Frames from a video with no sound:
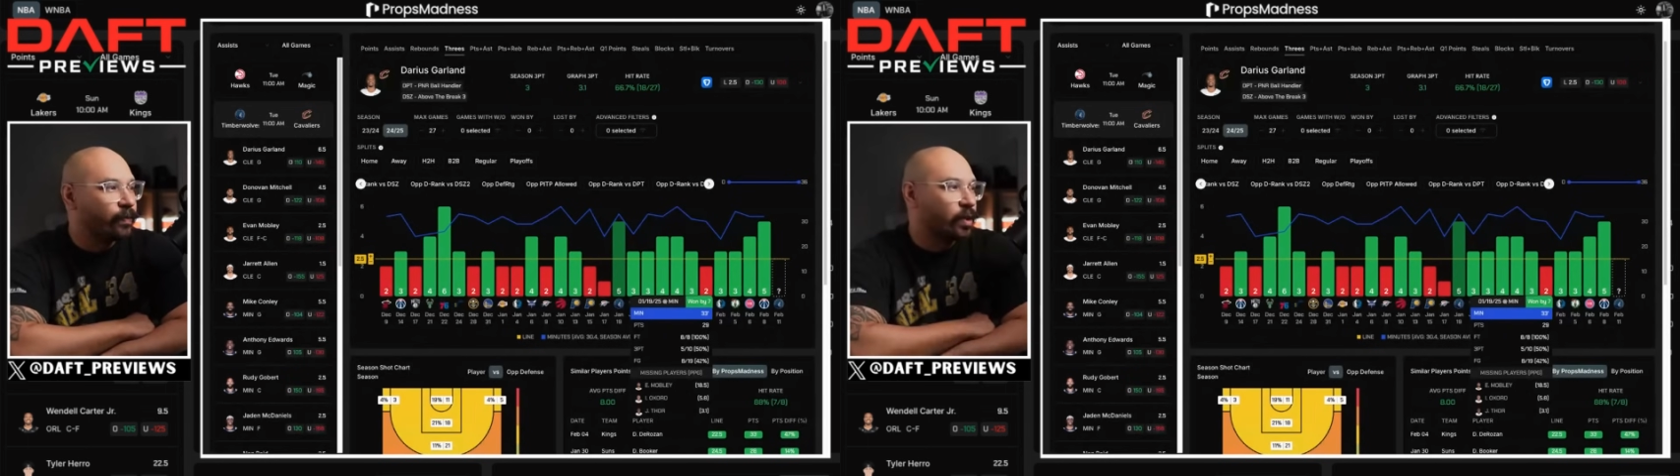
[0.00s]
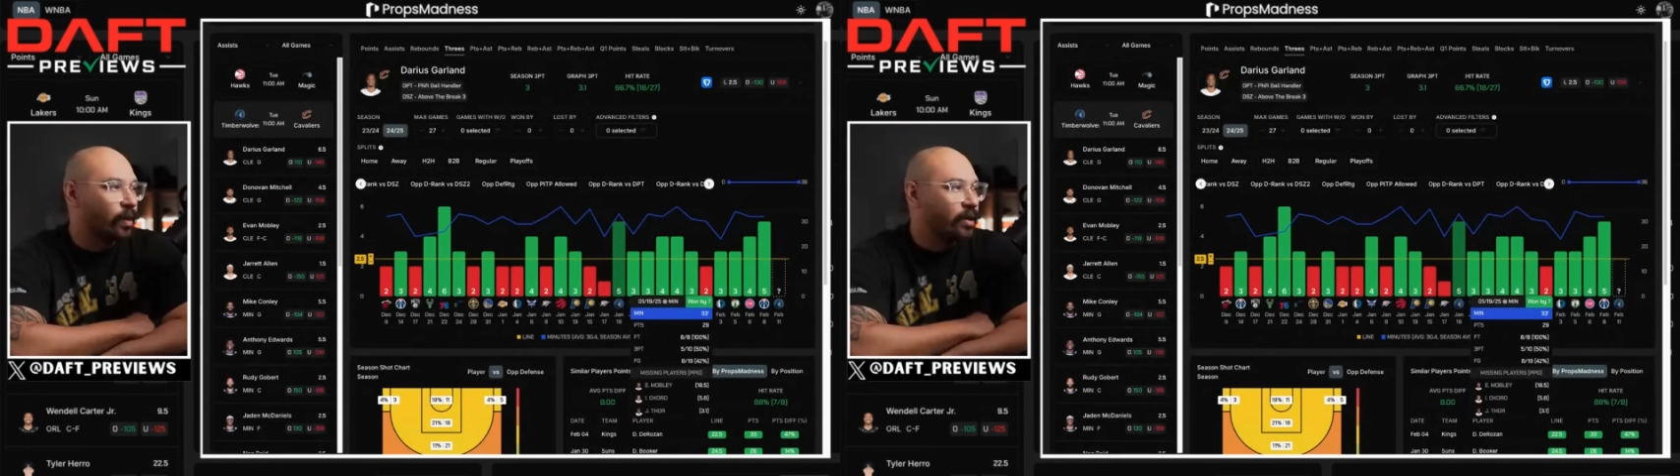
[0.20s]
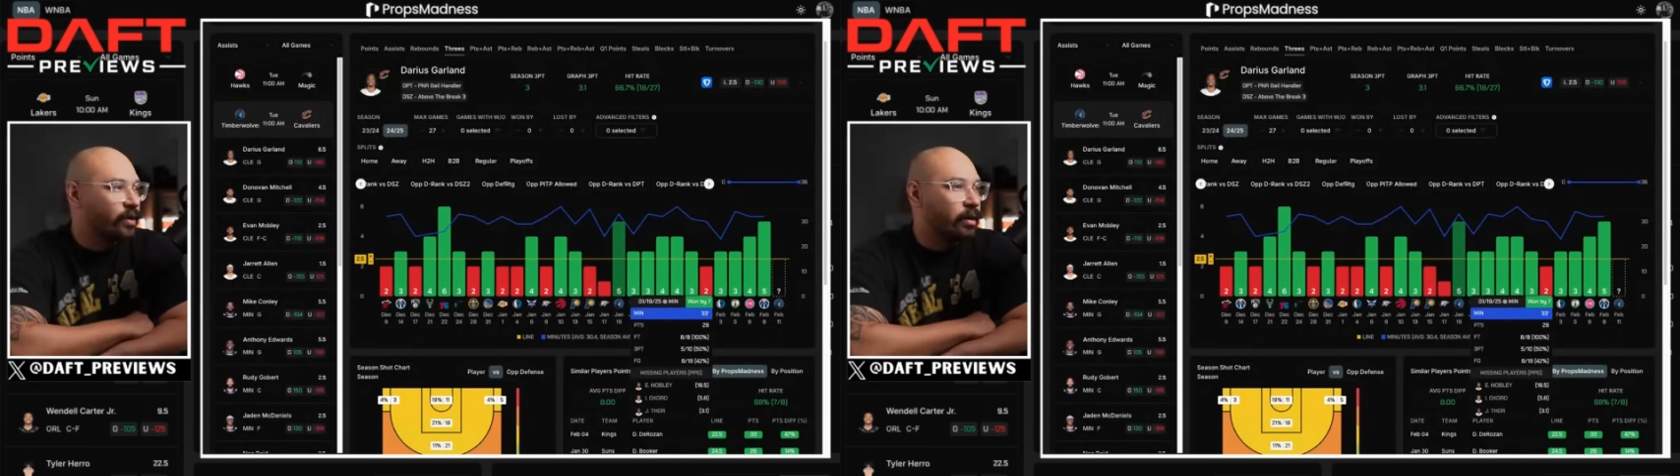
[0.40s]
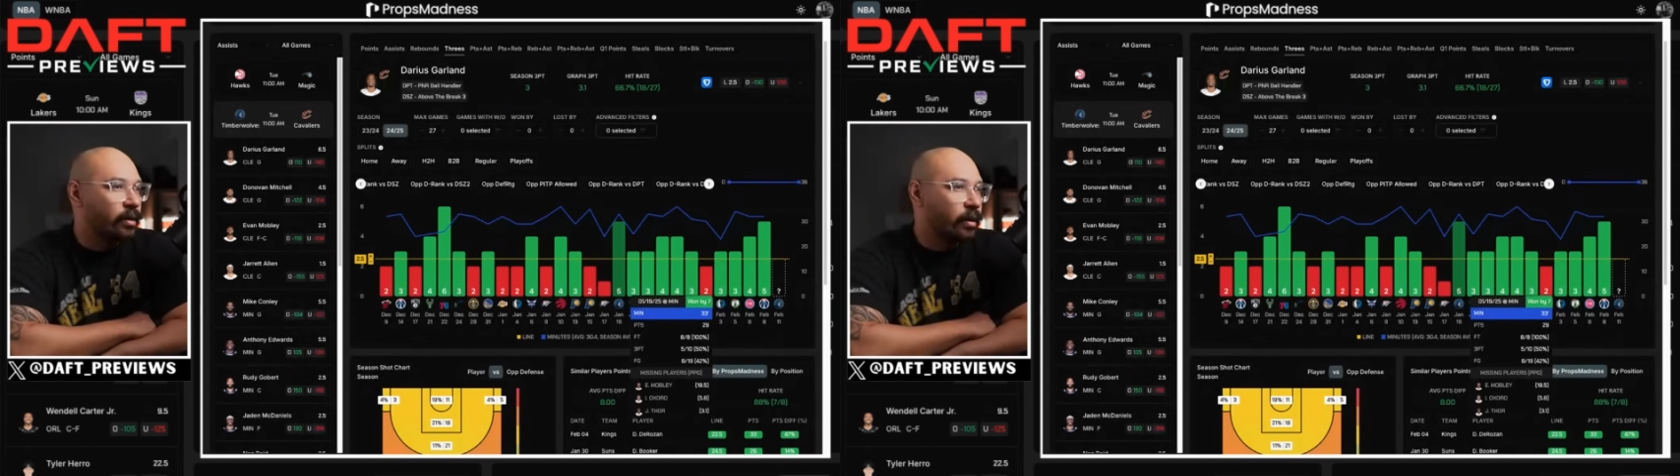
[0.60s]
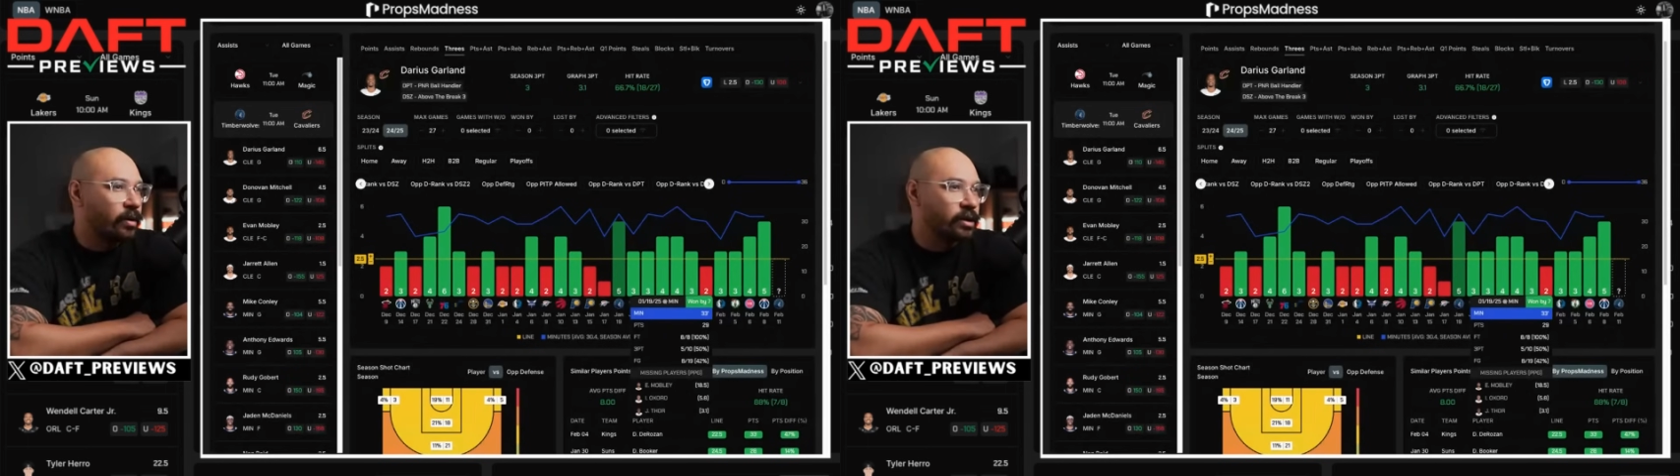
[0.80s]
The one thing I
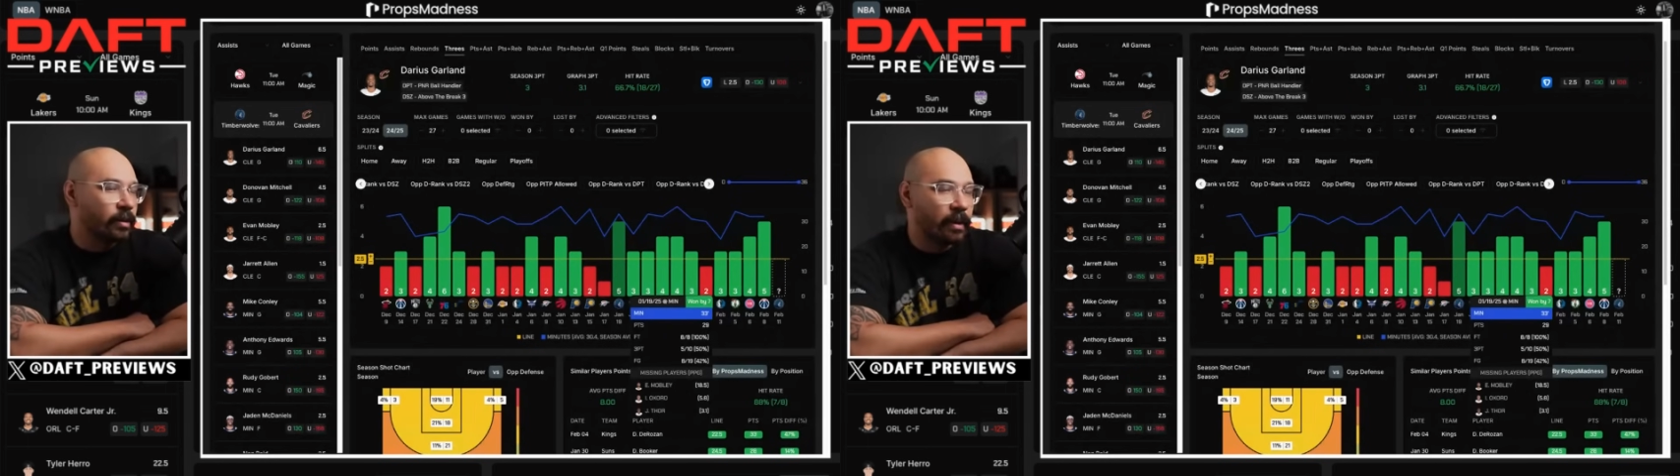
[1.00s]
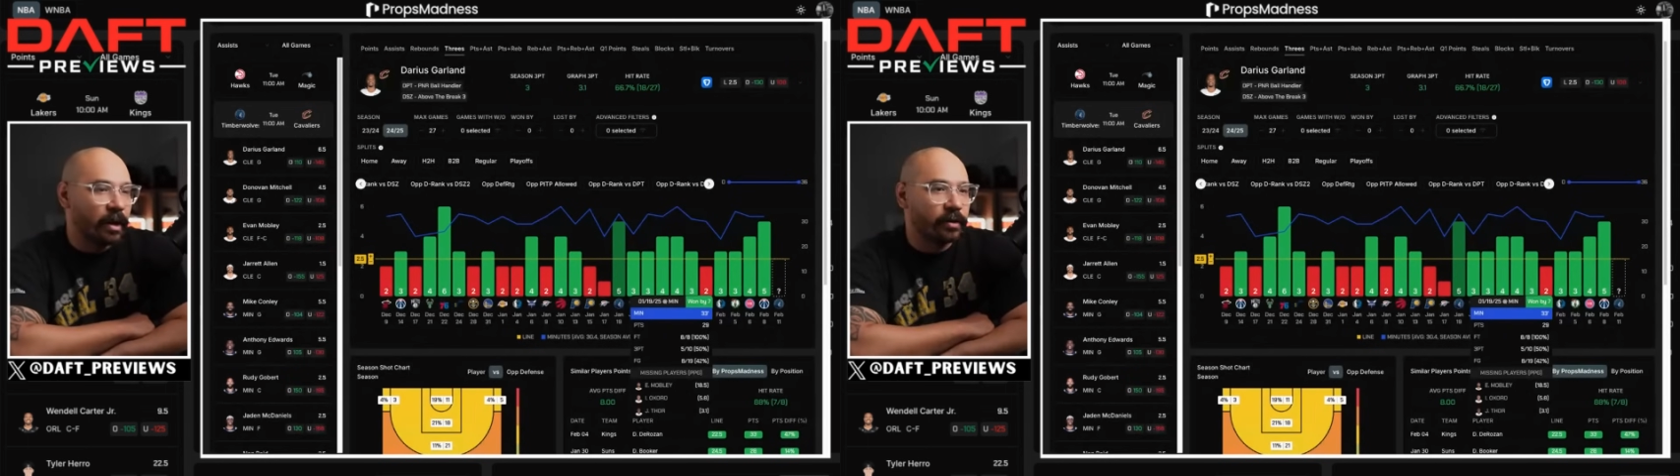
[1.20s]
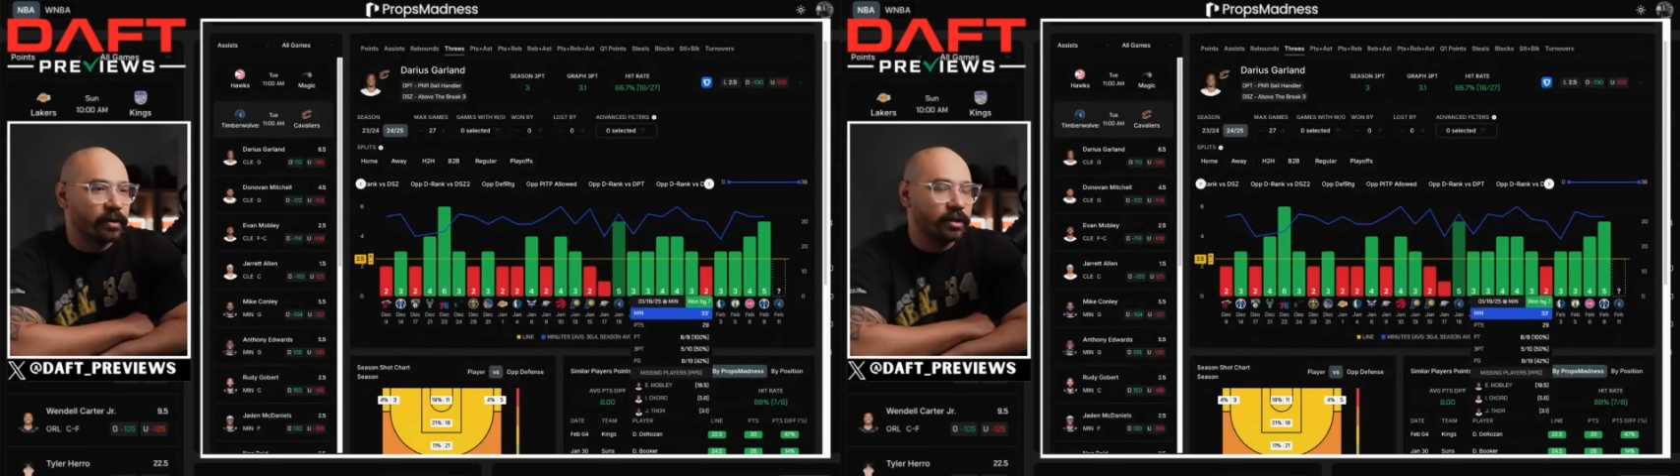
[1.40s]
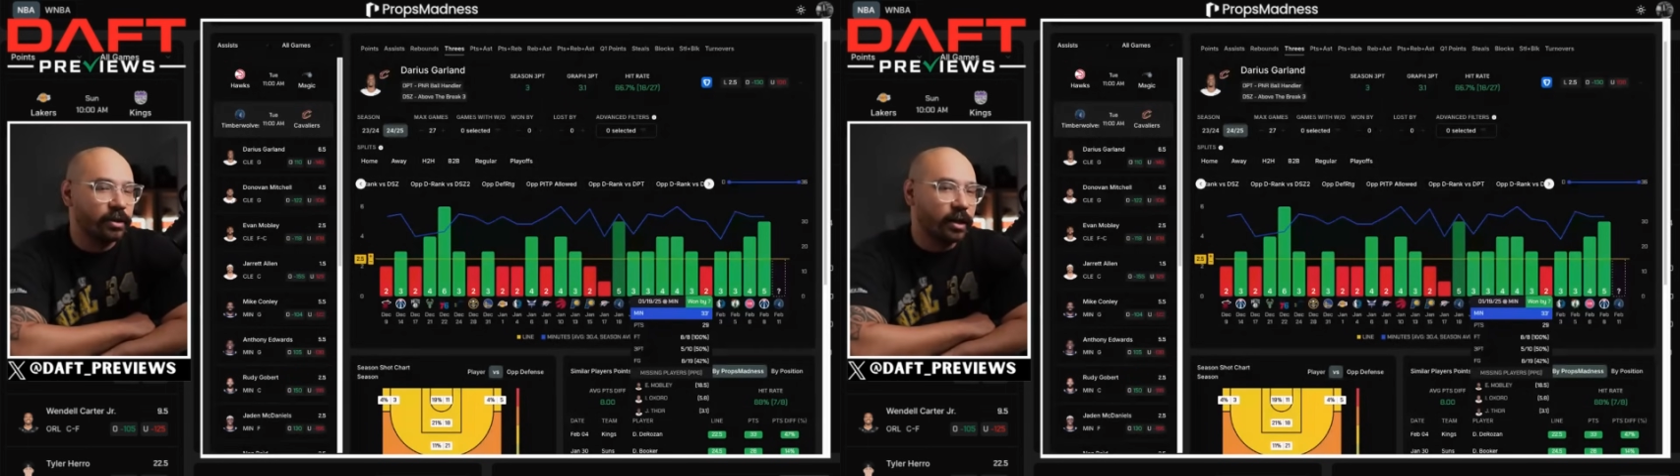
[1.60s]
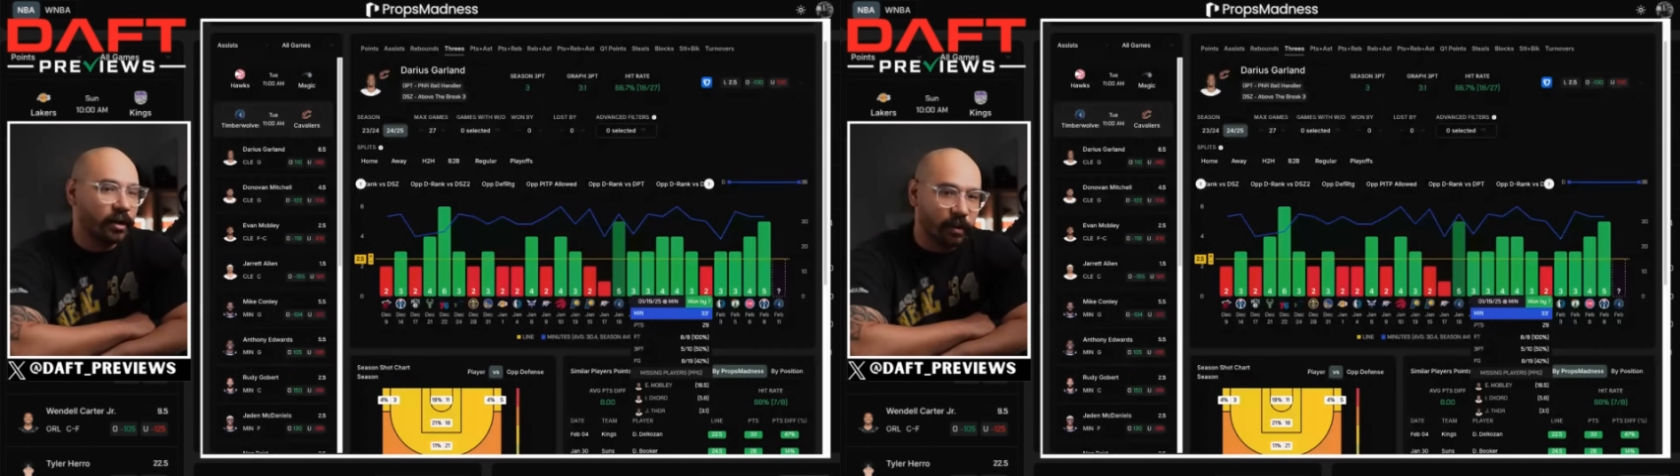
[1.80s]
noticed about
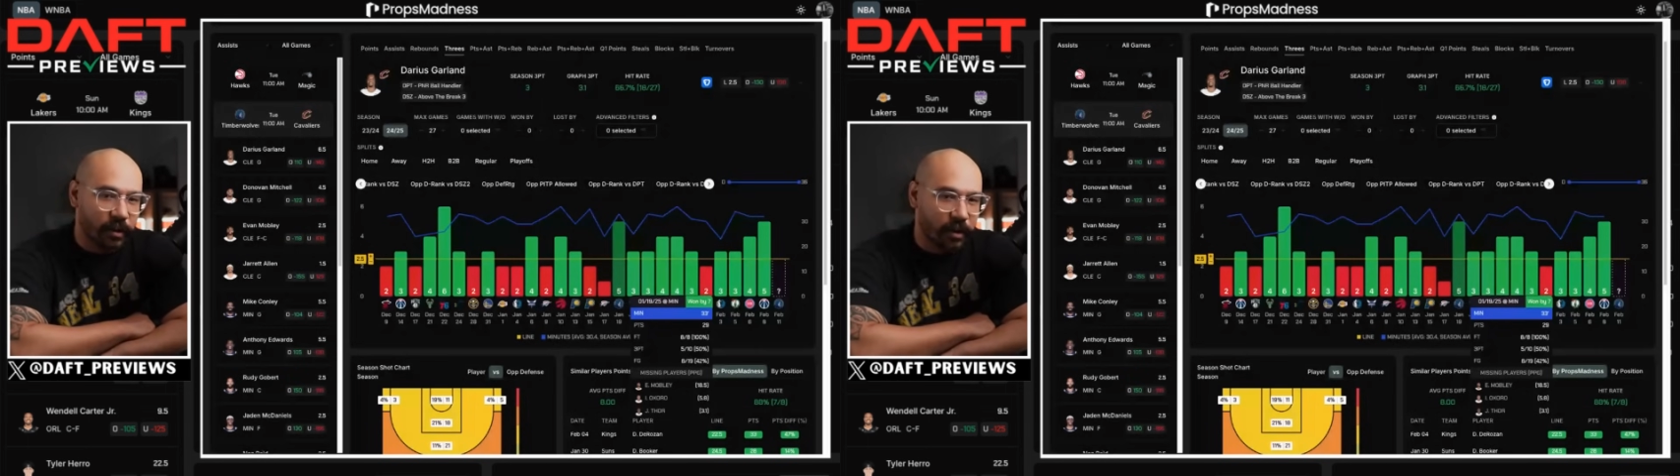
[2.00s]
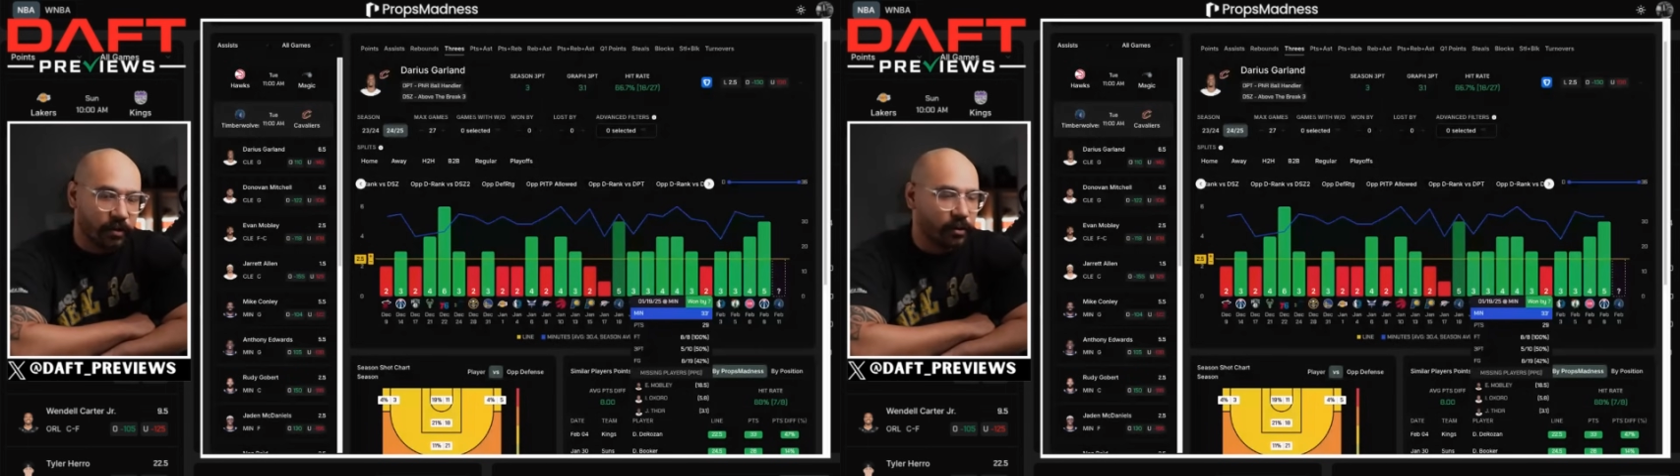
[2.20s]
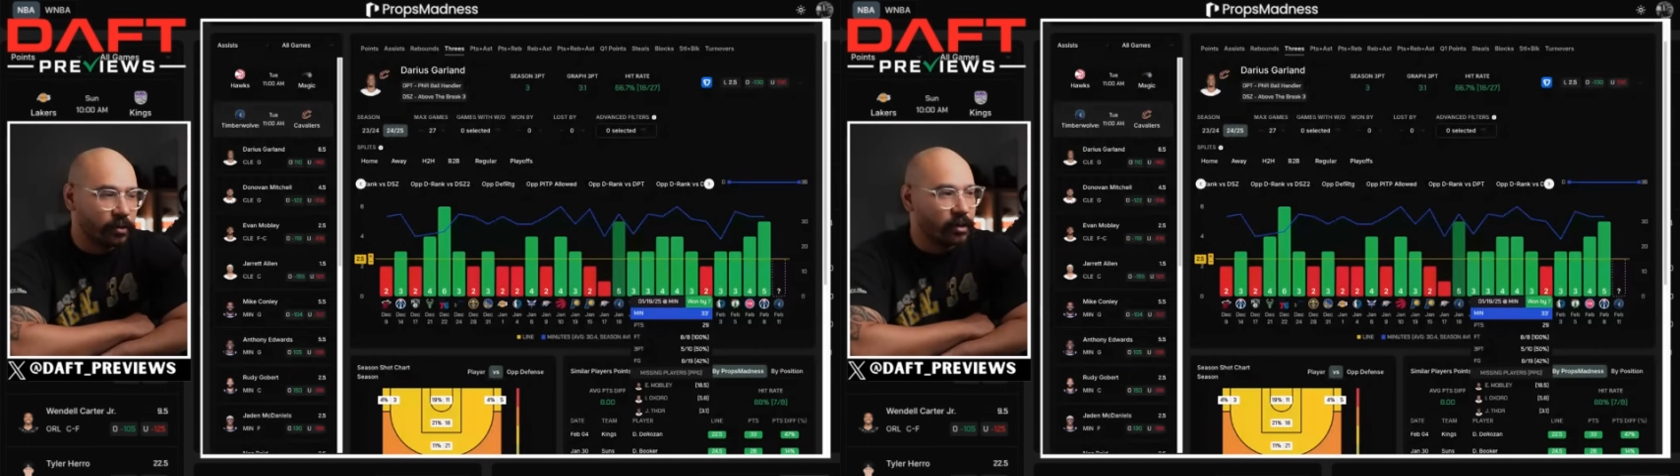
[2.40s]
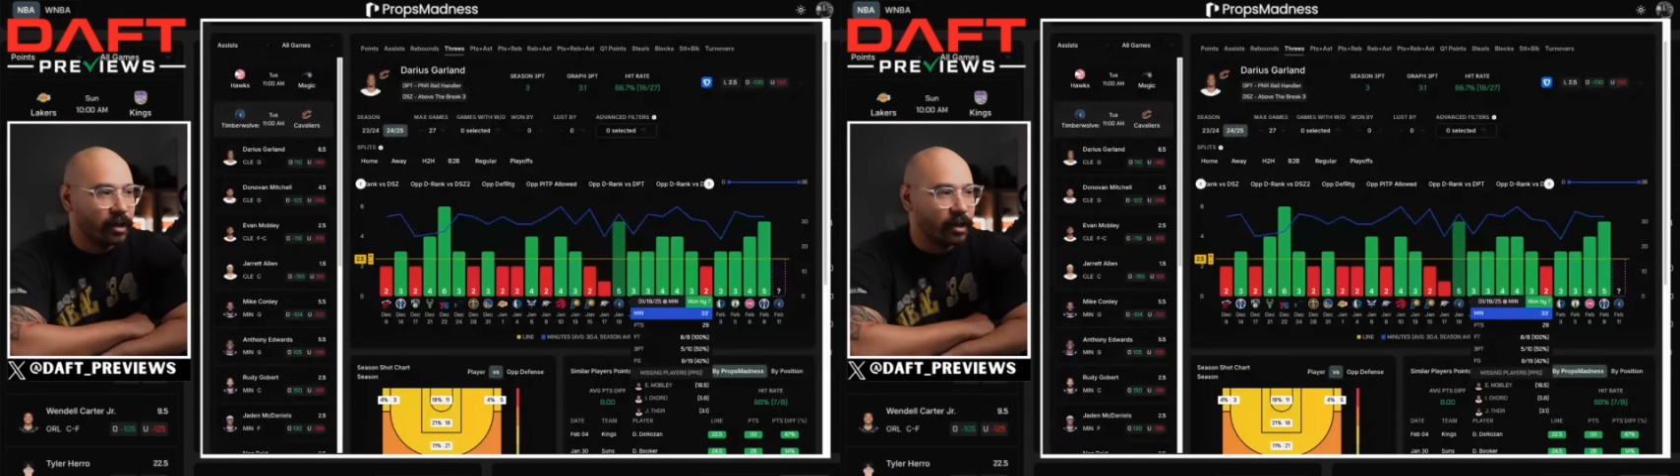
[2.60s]
Jaden McDaniels,